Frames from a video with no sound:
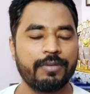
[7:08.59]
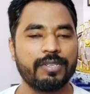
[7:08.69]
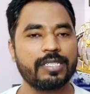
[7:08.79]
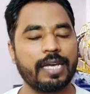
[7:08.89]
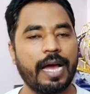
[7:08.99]

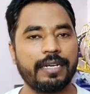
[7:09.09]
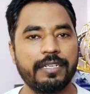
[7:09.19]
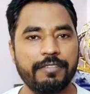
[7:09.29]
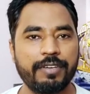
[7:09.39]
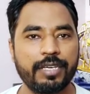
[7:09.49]
Risk
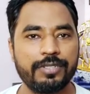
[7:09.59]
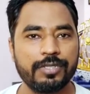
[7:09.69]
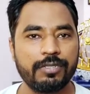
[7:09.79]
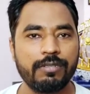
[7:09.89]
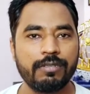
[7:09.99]

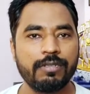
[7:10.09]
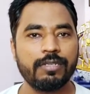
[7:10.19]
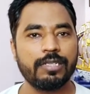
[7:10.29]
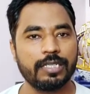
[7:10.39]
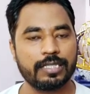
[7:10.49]
identification,
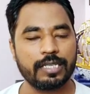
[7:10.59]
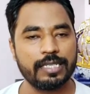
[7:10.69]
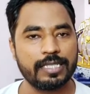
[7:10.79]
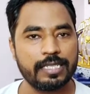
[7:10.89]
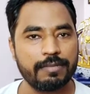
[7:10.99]
risk
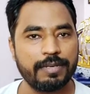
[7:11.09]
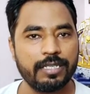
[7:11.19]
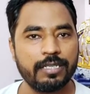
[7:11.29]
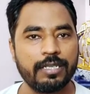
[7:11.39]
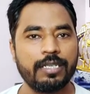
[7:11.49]

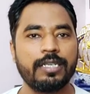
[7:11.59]
assessment,